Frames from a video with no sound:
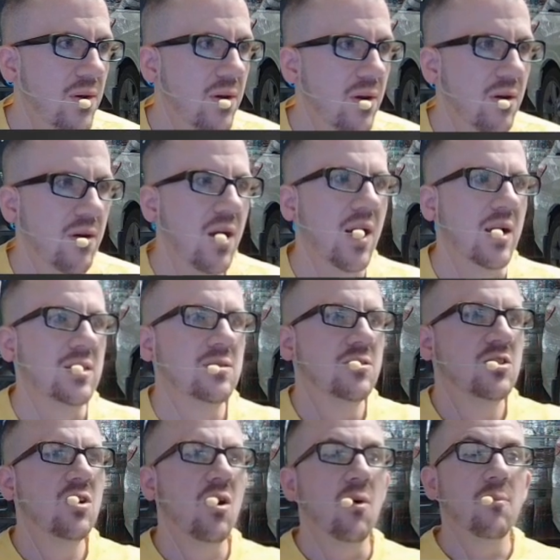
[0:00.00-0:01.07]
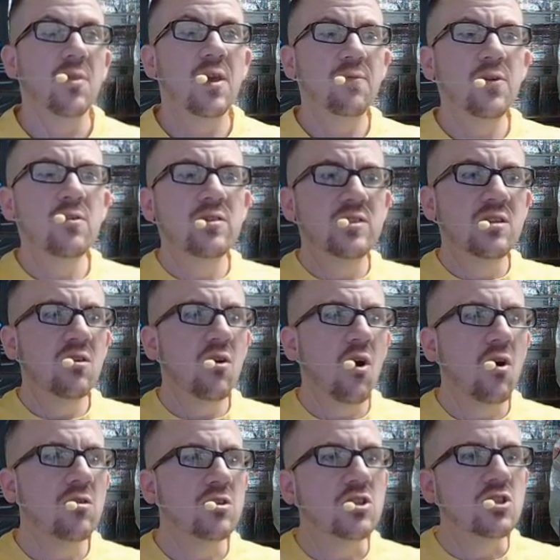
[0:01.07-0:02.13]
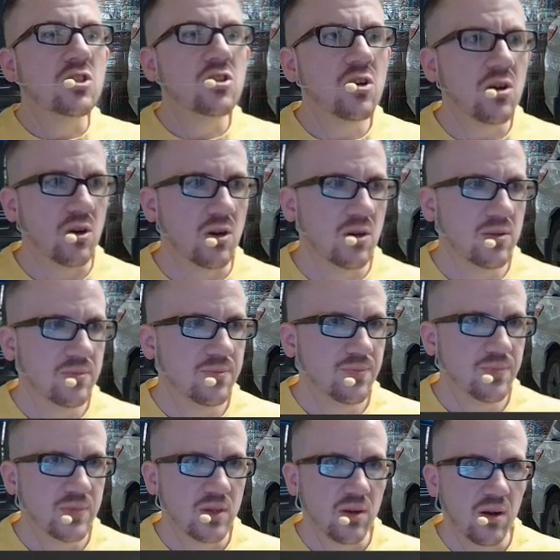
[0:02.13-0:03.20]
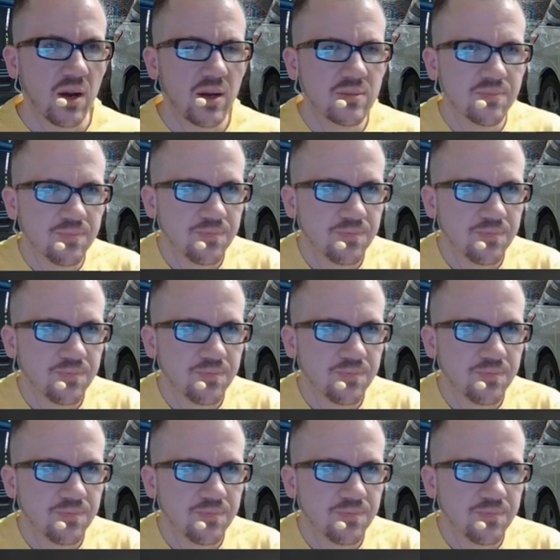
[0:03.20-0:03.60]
All right. So if you still aren't sure, all right,